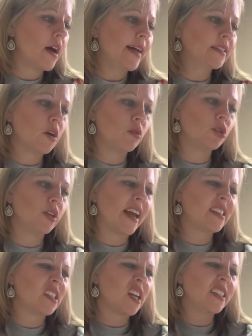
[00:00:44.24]
I told you
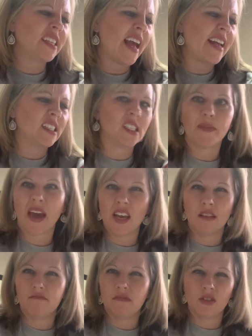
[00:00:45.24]
guys not to
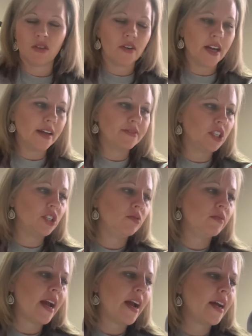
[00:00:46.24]
estimate. You don't have to do
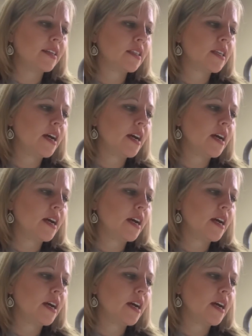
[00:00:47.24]
that.